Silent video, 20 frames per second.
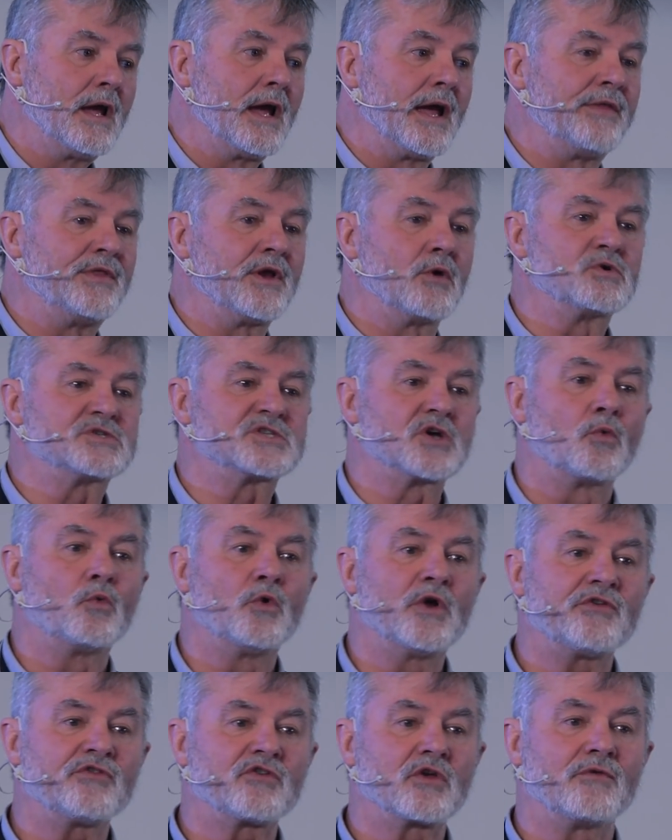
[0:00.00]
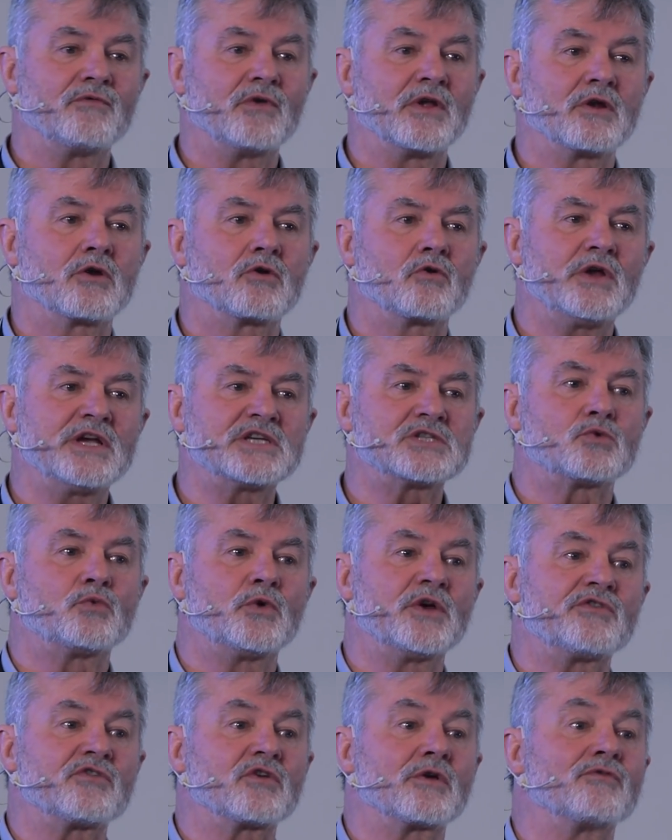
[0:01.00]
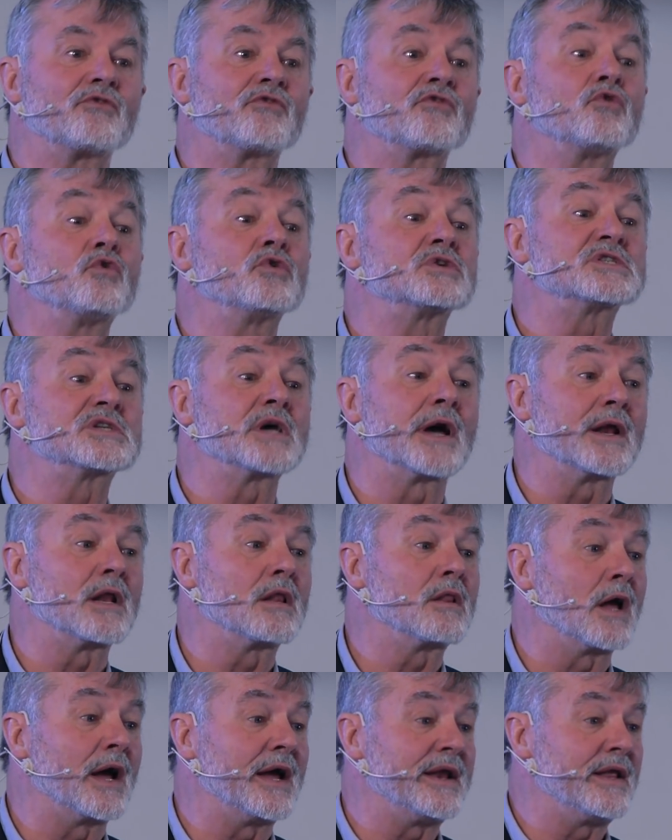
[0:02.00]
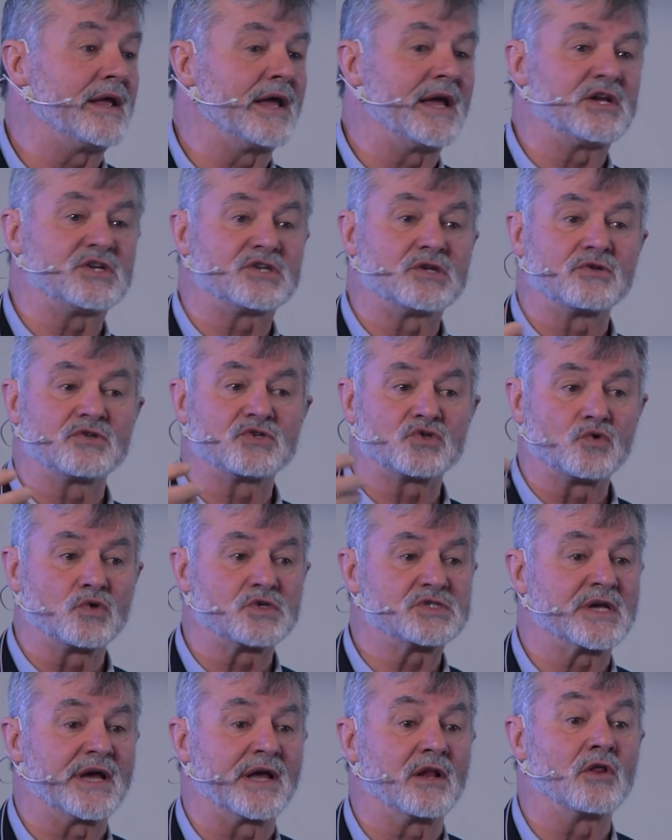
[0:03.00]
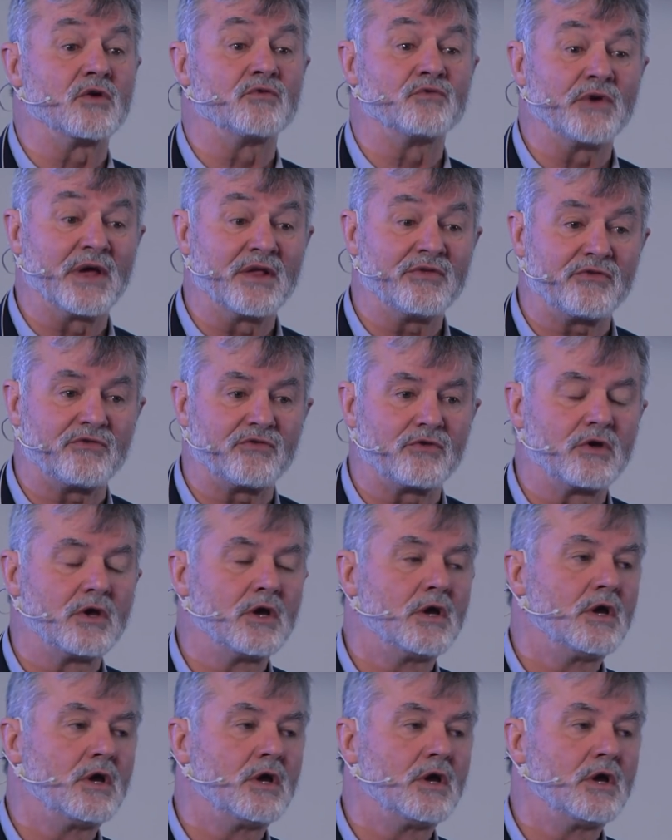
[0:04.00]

And there was a risk of increased risk of suicidal ideation, suicidal events.